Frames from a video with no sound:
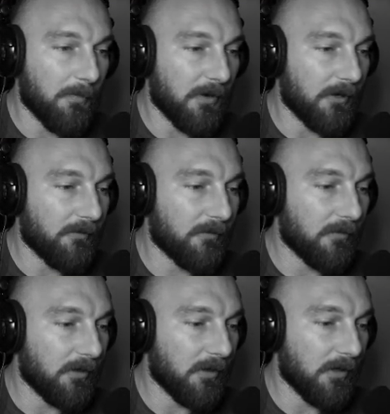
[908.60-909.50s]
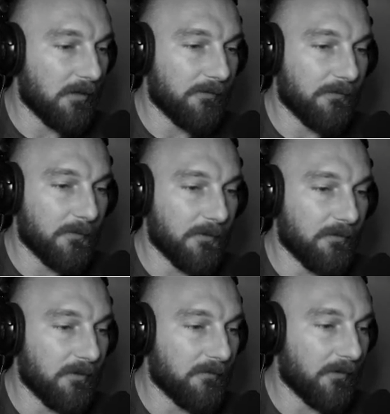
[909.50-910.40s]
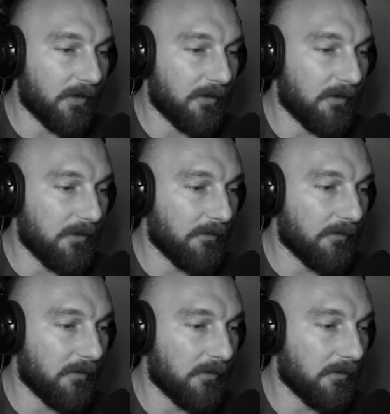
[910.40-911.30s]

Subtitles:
But, and if, let me see if I can get